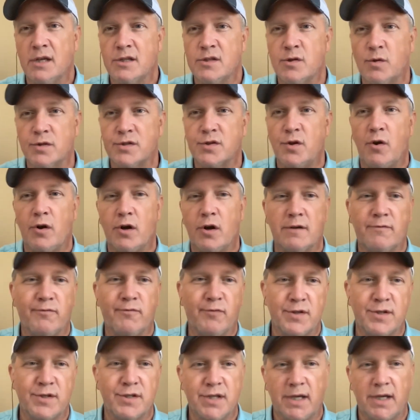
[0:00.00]
So it's hard for
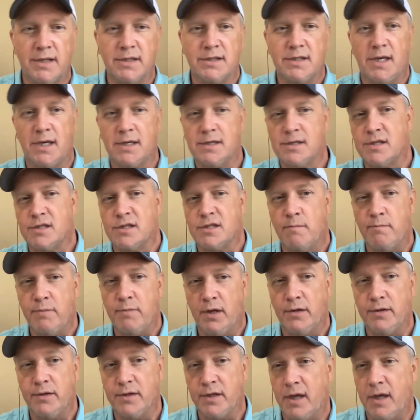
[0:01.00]
the state of Texas to
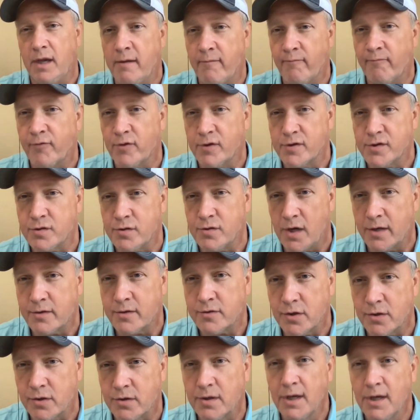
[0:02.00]
build an
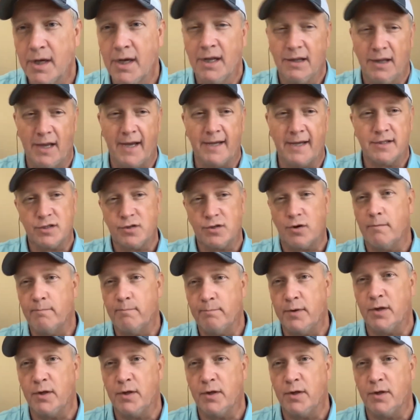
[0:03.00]
infrastructure like start uh-huh.